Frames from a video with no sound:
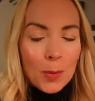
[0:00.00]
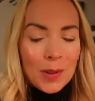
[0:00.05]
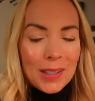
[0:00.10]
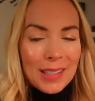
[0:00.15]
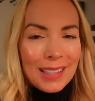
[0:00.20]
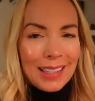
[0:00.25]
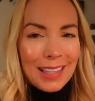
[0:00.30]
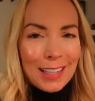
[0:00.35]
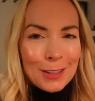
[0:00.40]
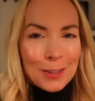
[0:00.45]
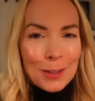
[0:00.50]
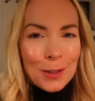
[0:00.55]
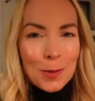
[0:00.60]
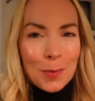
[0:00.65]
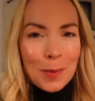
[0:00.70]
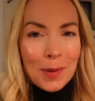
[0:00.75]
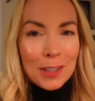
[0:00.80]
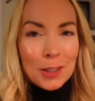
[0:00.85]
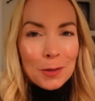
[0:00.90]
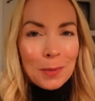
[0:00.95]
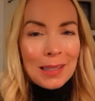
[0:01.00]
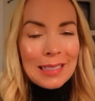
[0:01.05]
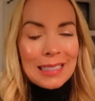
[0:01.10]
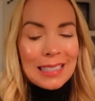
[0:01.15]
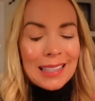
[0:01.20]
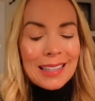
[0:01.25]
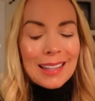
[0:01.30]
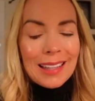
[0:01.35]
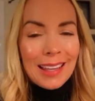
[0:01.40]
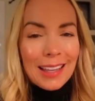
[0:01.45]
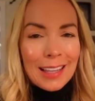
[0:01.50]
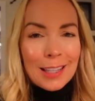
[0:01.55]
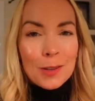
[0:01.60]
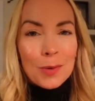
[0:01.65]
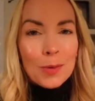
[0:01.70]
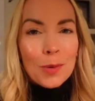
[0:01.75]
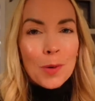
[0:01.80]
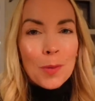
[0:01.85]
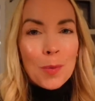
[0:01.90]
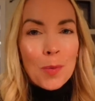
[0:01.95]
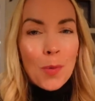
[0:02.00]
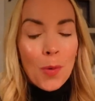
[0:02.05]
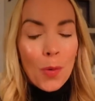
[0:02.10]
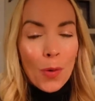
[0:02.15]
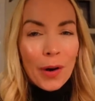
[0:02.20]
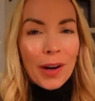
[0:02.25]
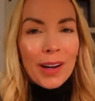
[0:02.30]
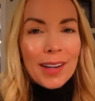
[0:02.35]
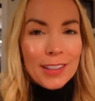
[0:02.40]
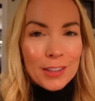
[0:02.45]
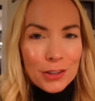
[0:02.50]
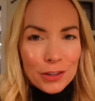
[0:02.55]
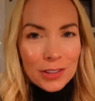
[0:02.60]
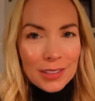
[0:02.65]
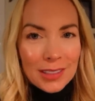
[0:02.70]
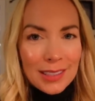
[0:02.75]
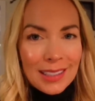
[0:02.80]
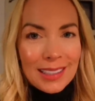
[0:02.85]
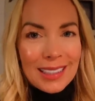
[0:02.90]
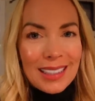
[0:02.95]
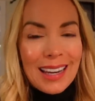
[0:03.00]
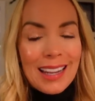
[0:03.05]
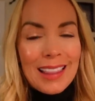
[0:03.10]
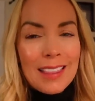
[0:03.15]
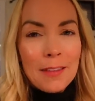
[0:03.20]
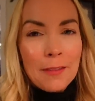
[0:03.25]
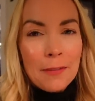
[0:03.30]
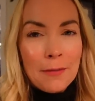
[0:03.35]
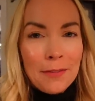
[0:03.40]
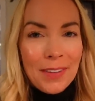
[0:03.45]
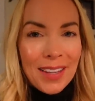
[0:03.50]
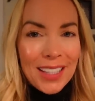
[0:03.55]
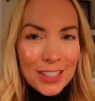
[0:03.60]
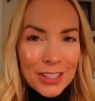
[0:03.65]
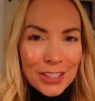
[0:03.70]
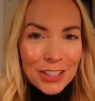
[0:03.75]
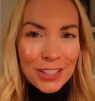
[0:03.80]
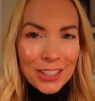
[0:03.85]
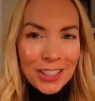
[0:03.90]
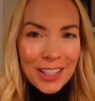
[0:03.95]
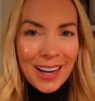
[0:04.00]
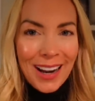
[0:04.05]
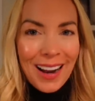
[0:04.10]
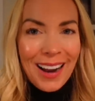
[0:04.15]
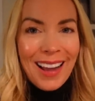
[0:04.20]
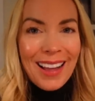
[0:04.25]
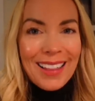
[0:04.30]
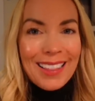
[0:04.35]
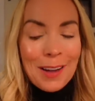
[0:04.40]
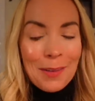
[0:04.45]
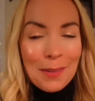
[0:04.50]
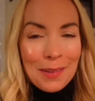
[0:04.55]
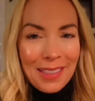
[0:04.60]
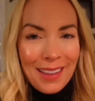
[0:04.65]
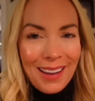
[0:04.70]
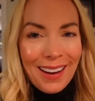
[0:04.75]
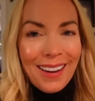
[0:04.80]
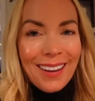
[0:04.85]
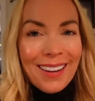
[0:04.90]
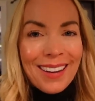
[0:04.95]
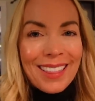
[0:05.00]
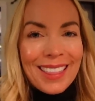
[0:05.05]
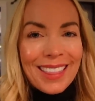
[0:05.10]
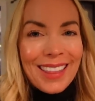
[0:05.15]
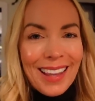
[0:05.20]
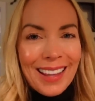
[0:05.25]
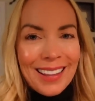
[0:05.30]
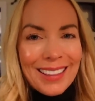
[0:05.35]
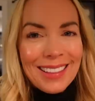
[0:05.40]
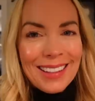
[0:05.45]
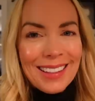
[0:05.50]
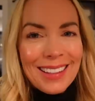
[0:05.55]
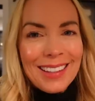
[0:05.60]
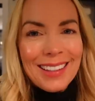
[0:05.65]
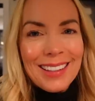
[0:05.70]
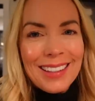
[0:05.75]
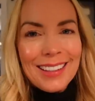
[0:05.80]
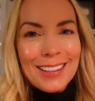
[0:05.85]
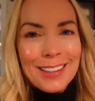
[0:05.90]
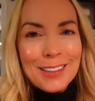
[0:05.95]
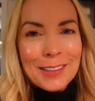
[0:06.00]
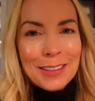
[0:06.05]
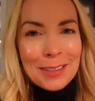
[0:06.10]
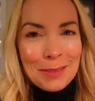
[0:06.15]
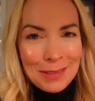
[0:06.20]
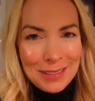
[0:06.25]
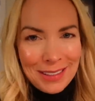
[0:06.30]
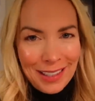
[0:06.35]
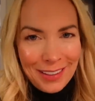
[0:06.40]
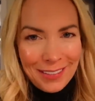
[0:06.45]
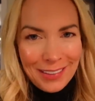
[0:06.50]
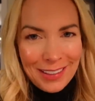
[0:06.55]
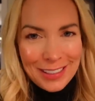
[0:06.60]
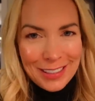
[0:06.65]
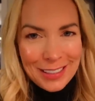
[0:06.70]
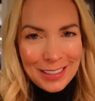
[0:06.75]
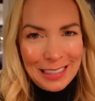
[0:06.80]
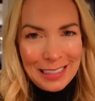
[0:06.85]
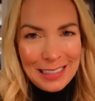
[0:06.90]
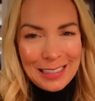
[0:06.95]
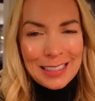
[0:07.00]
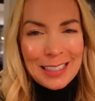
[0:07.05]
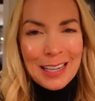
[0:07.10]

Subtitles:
We didn't get too much. Basically, the kids were more interested in the fish that were there than the Christmas decorations,